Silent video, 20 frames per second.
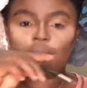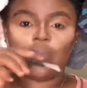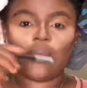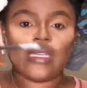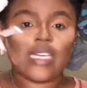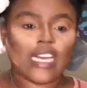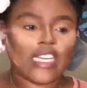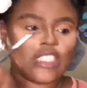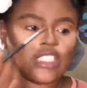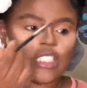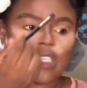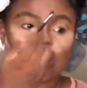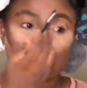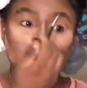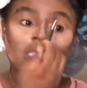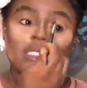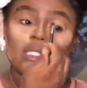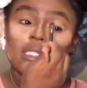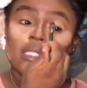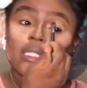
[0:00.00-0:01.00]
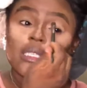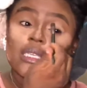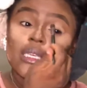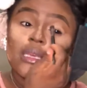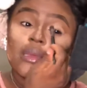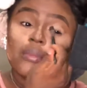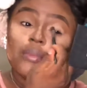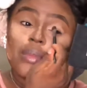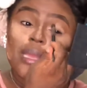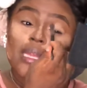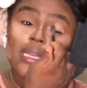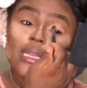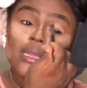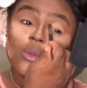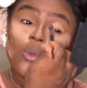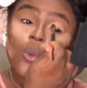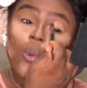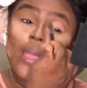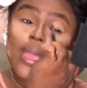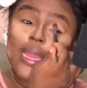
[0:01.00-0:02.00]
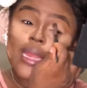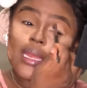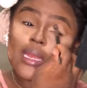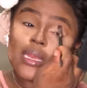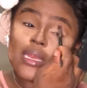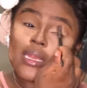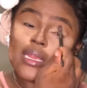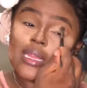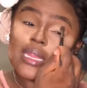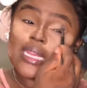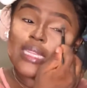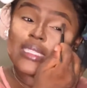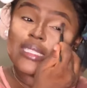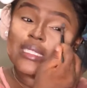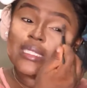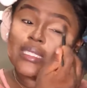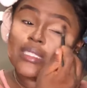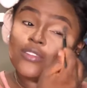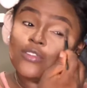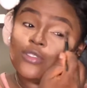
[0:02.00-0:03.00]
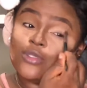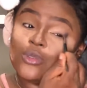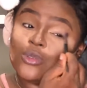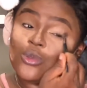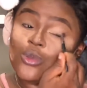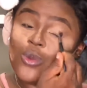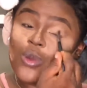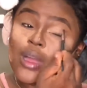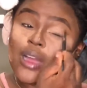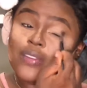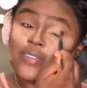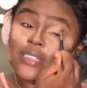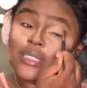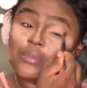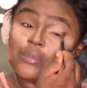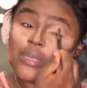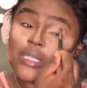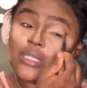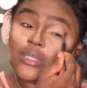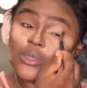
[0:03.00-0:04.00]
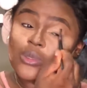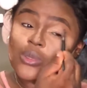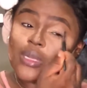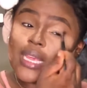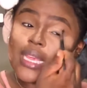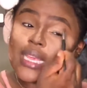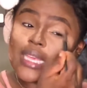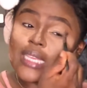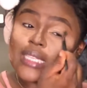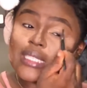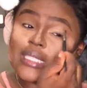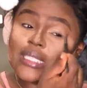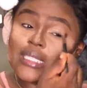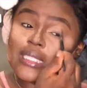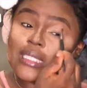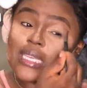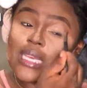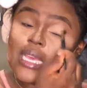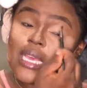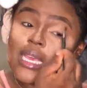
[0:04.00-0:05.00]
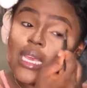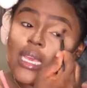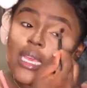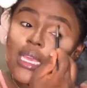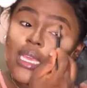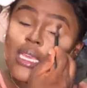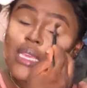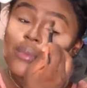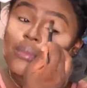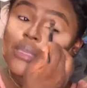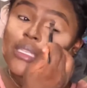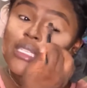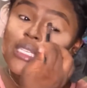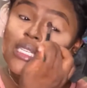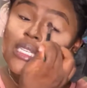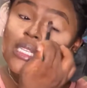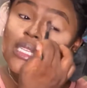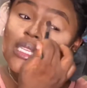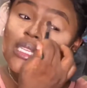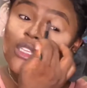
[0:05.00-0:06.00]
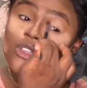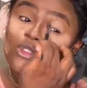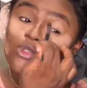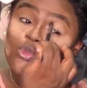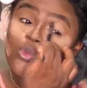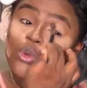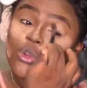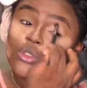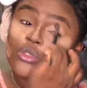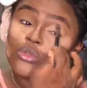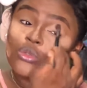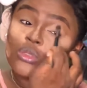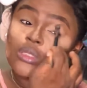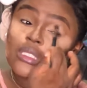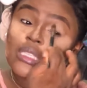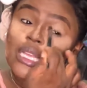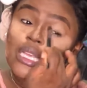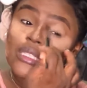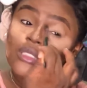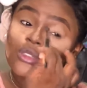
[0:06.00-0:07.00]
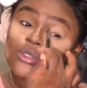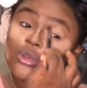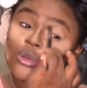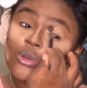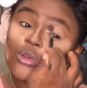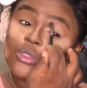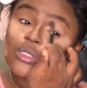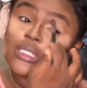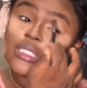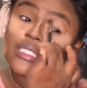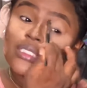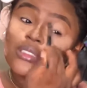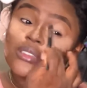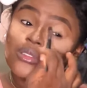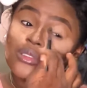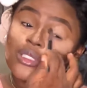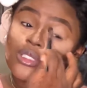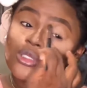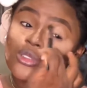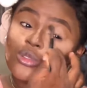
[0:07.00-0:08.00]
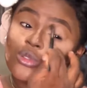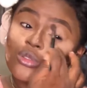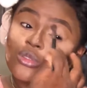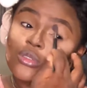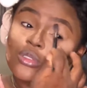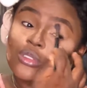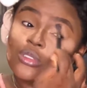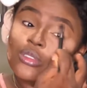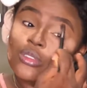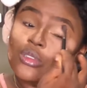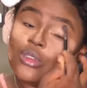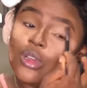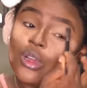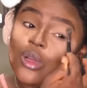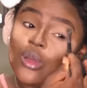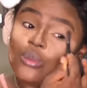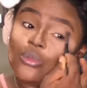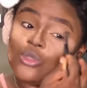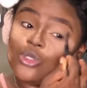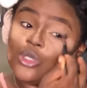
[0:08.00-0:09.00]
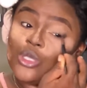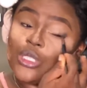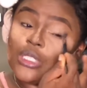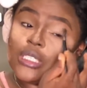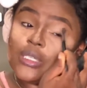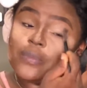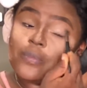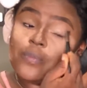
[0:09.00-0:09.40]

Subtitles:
gadgets, pending when, that is, if you do not have the means to like get it immediately you want to start your content creation journey.